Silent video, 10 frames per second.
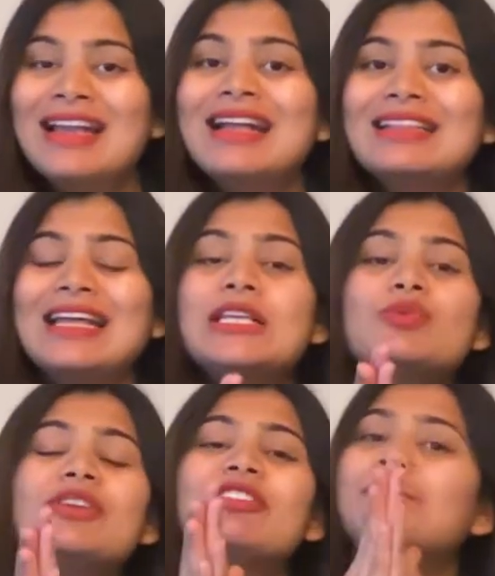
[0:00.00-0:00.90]
there is
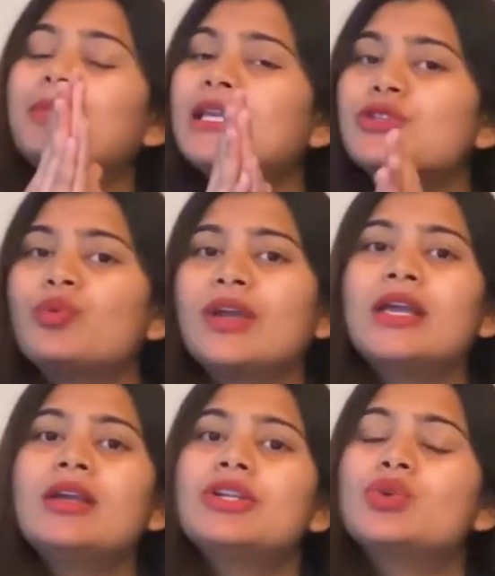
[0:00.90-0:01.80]
one very best way
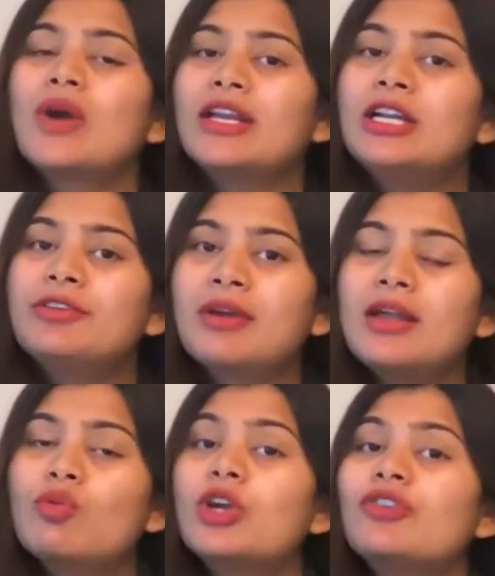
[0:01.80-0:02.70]
to identify
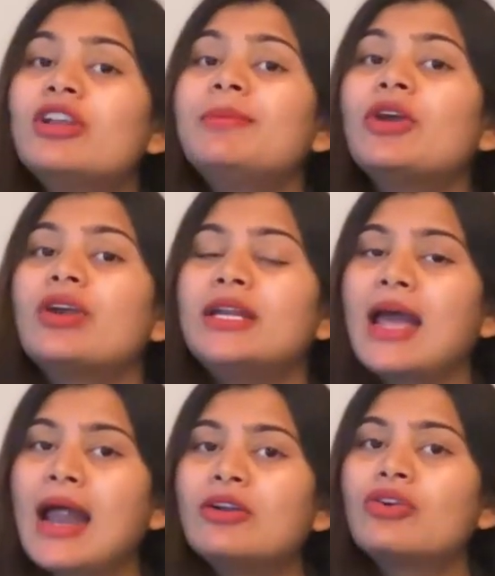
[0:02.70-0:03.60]
what will be your
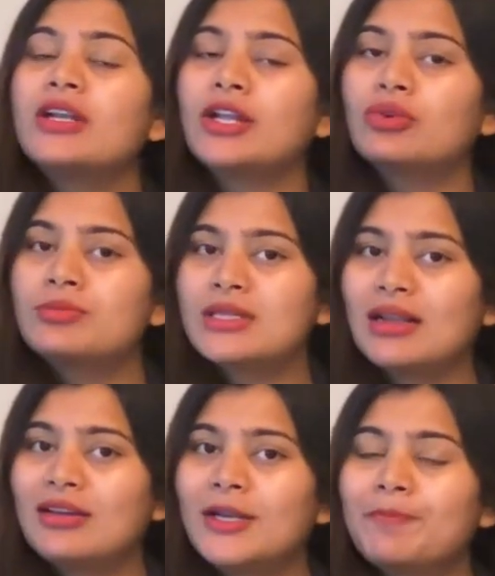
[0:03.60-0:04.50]
in-hand or take-home
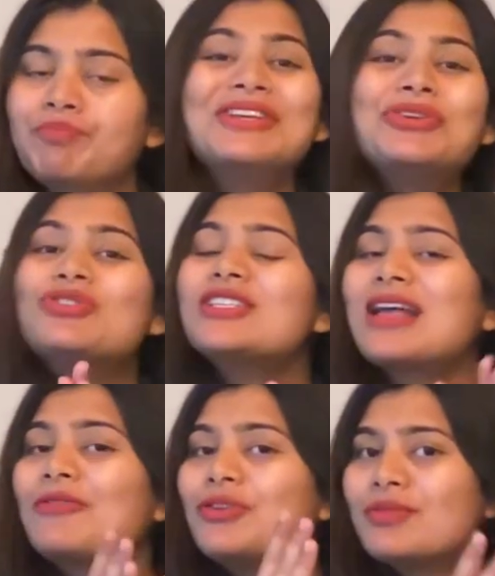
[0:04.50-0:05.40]
salary. You just
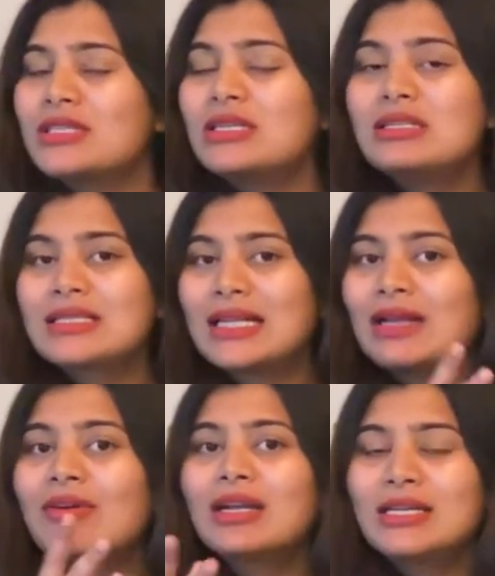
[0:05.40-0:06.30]
have to visit
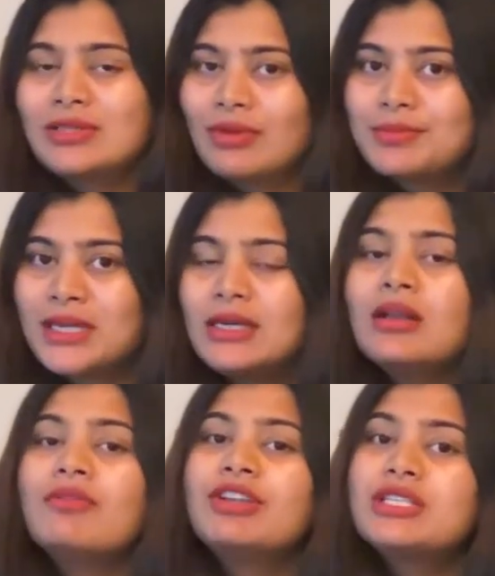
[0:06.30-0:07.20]
Skatteverket's website,
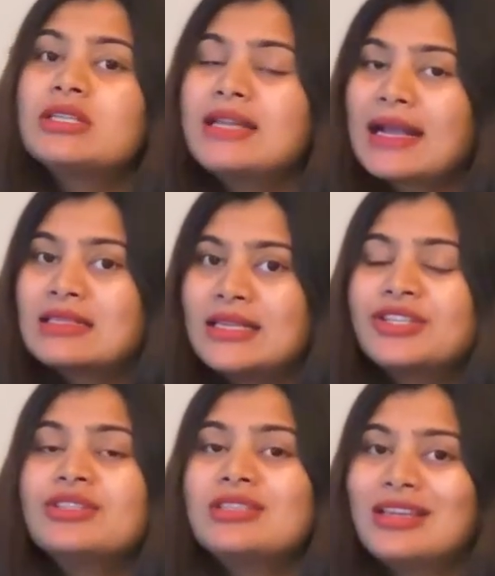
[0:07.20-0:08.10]
which is a tax
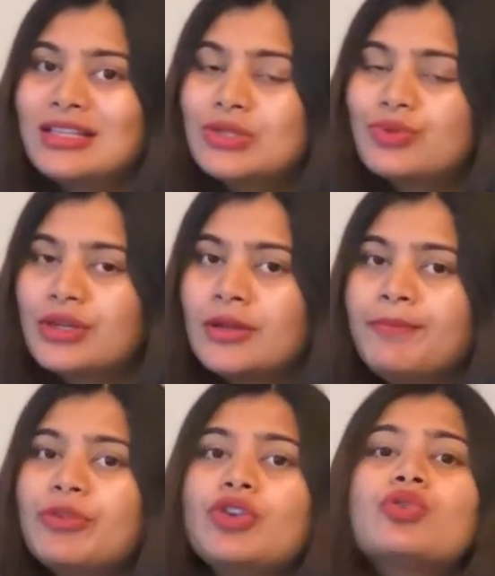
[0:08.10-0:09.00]
agency in Sweden.
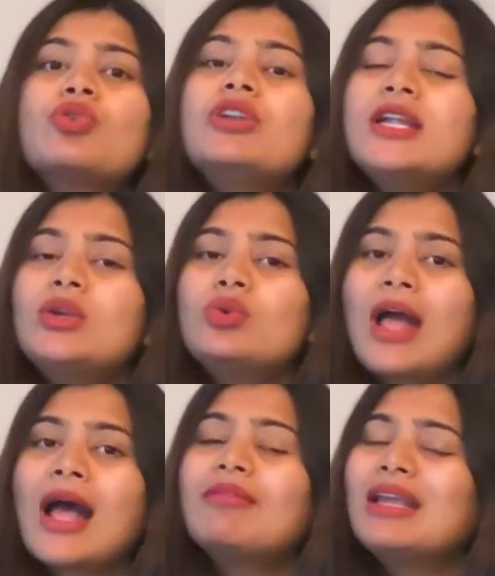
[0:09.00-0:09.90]
You don't need to
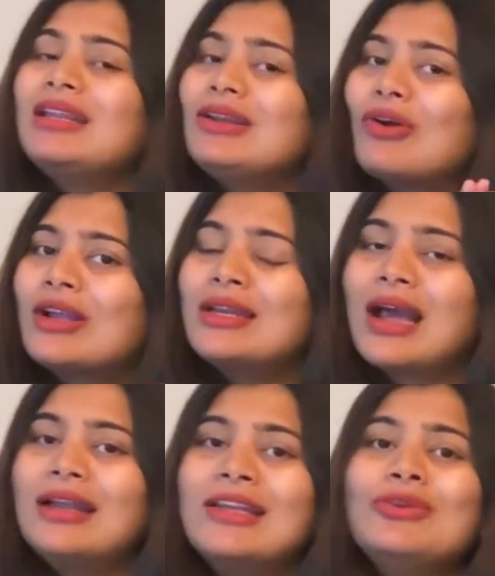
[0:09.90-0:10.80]
have any login
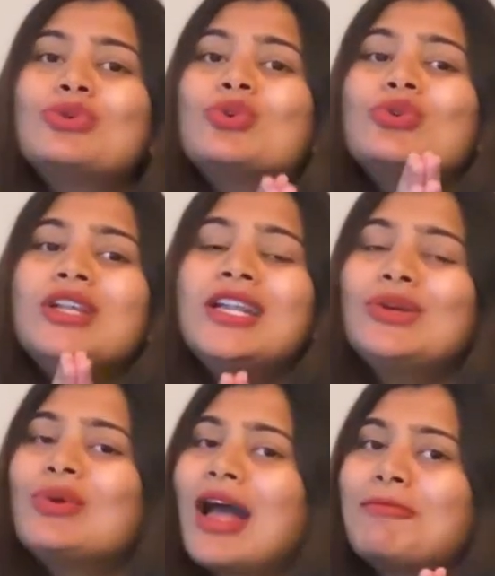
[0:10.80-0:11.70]
ID, you don't need
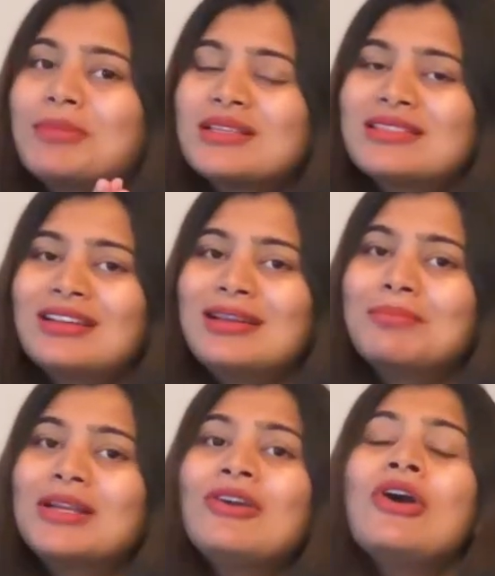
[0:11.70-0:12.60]
to have personal
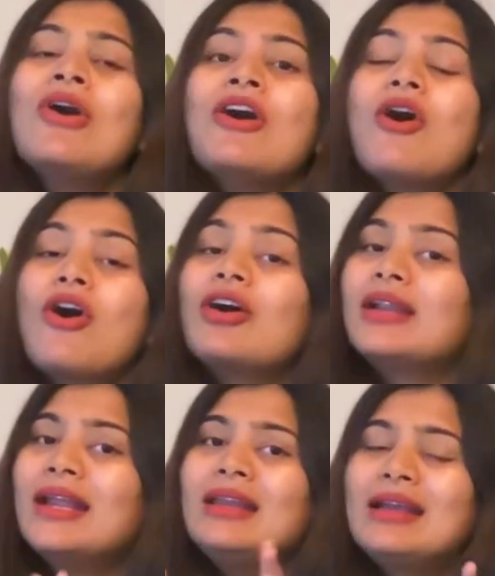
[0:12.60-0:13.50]
number or
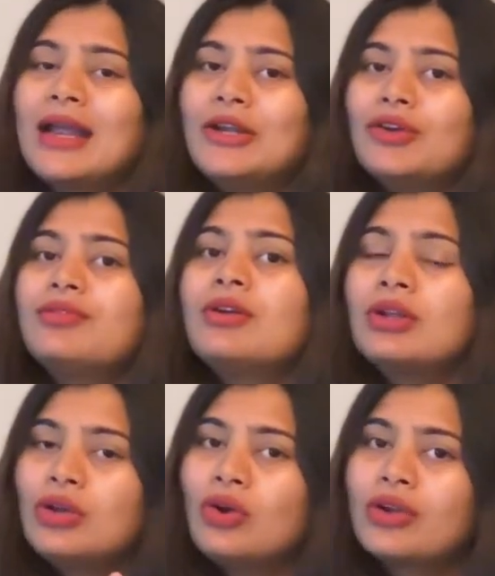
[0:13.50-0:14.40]
any kind of
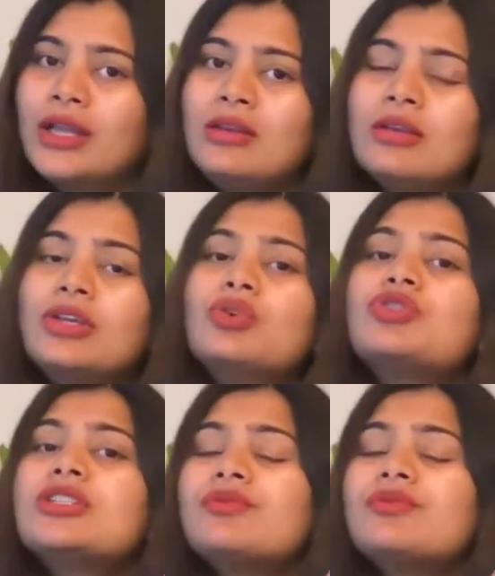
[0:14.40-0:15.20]
login. You just